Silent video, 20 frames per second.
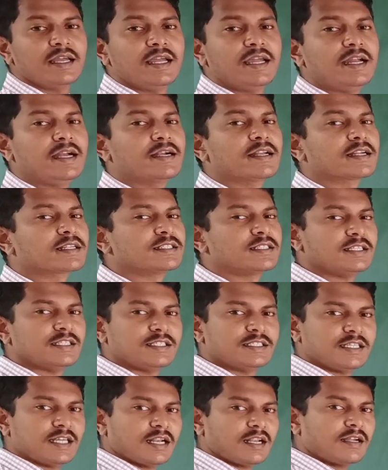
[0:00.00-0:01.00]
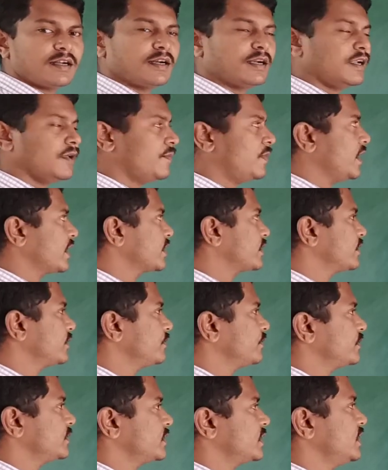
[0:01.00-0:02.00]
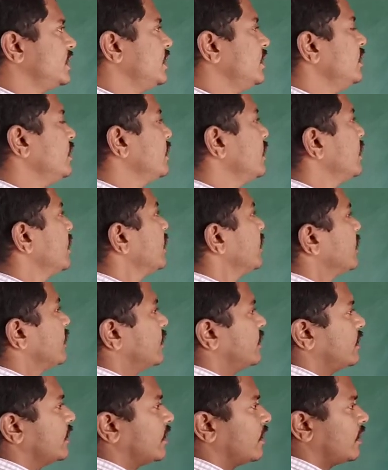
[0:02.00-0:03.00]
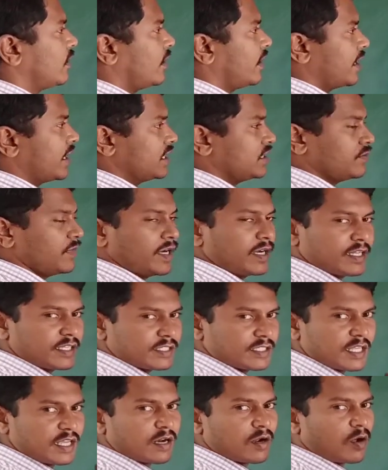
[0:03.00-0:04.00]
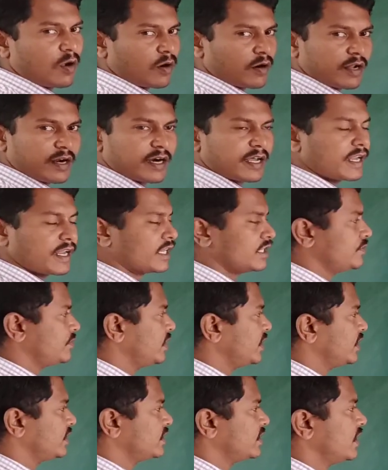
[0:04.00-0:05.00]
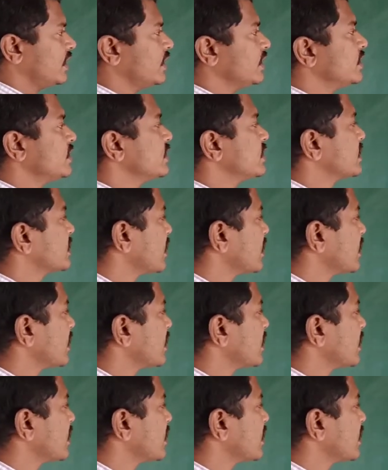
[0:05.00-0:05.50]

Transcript: Interstitial defect. See, the arrangement is there, ordered arrangement is there.